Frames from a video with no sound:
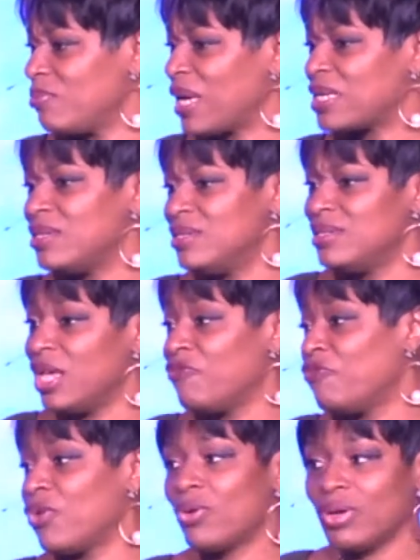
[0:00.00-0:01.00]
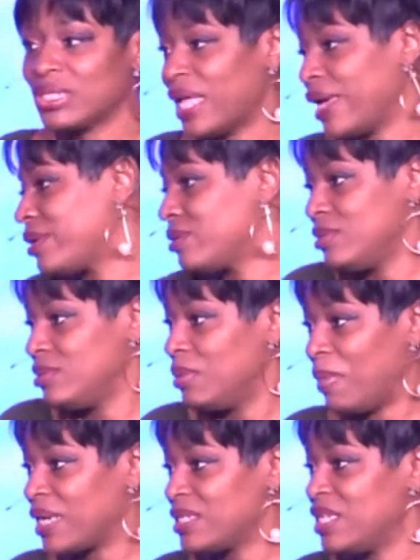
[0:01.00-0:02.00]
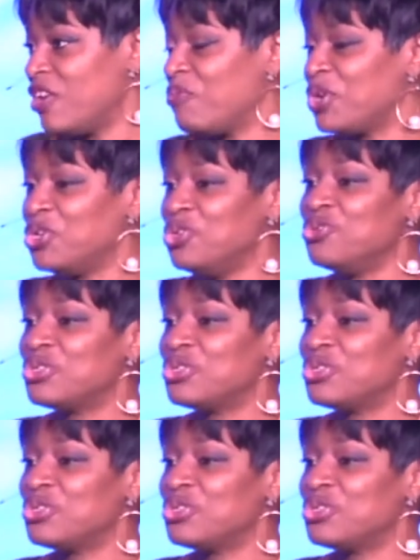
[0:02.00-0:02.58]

Back in the day, Vogue was like the magazine everybody knew.